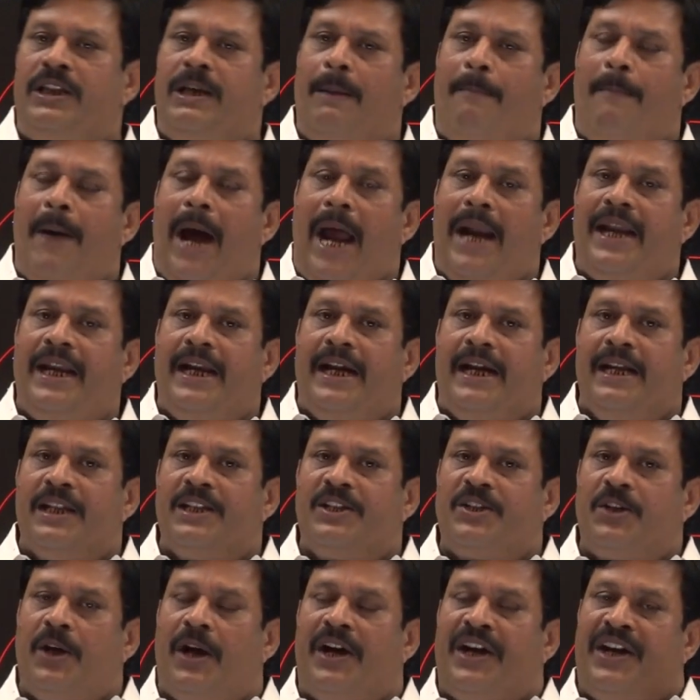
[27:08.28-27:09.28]
the
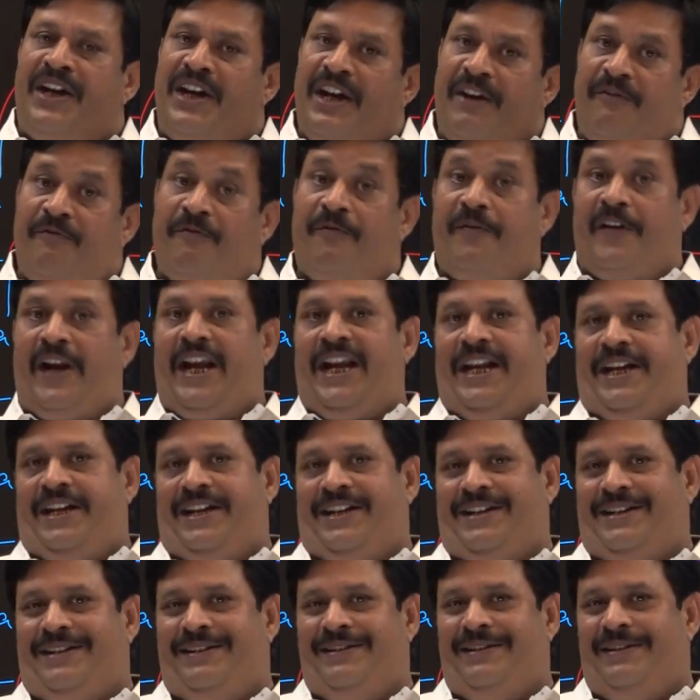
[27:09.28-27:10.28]
particles are
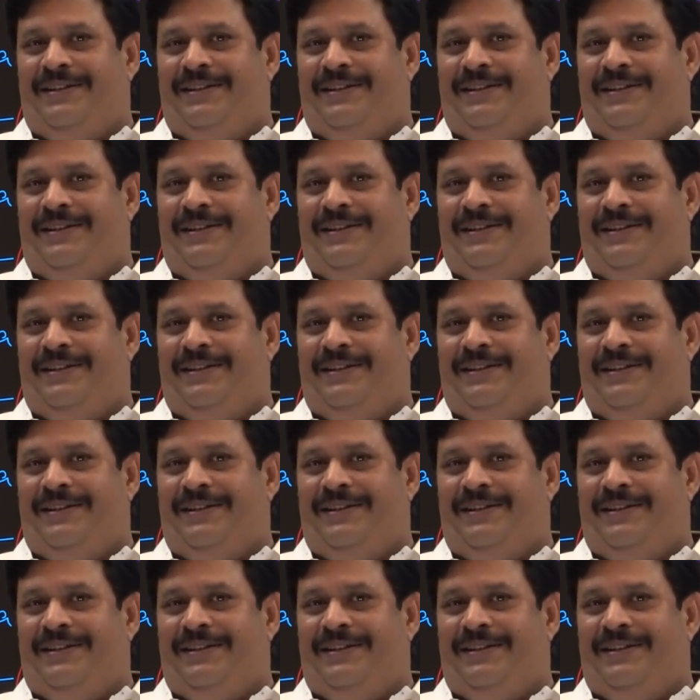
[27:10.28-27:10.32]
different,